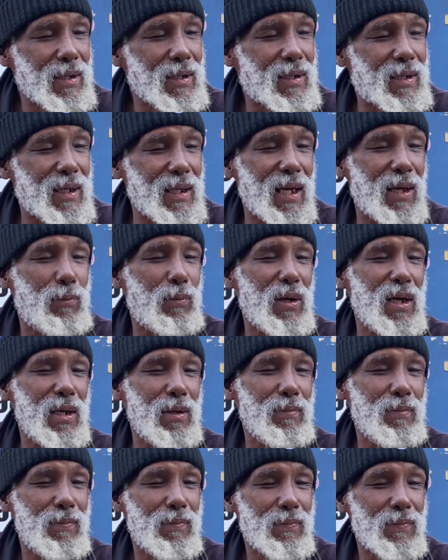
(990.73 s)
Can I wear
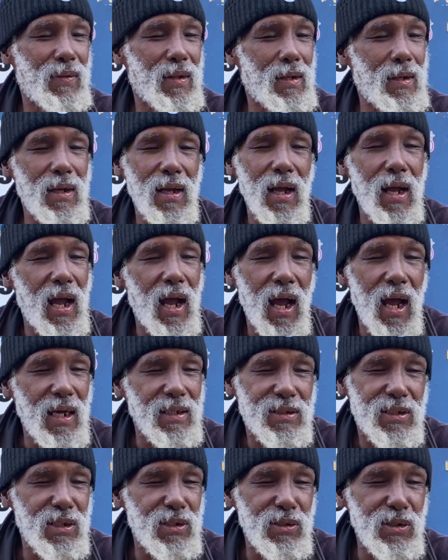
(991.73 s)
them?" I
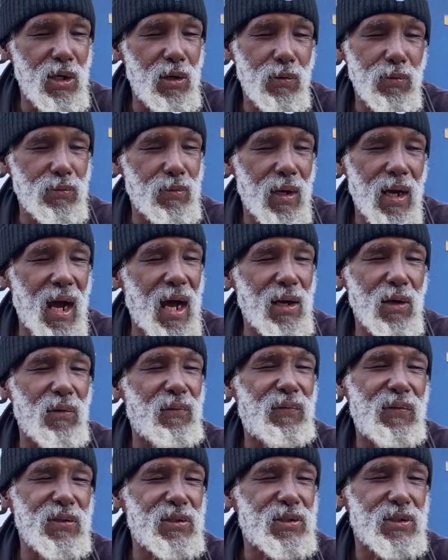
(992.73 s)
said, "No, I
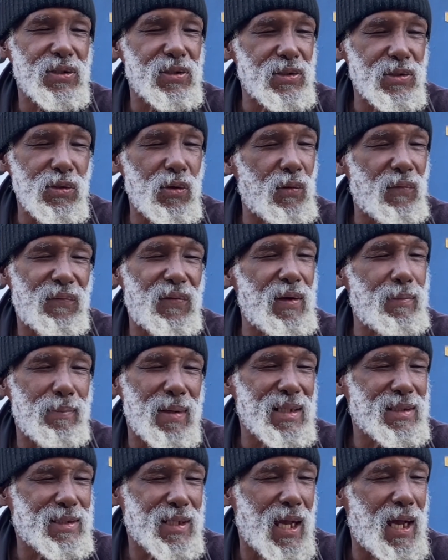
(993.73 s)
don't fit you. You don't fit
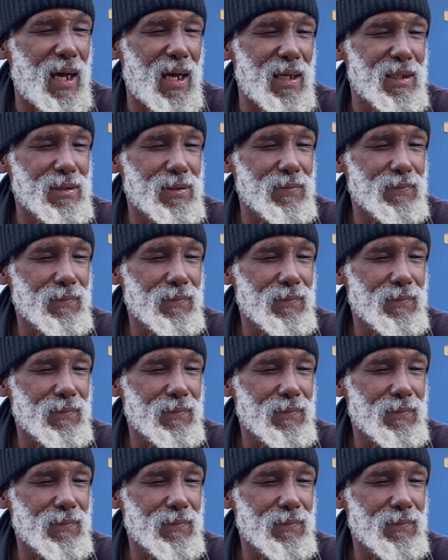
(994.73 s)
my size."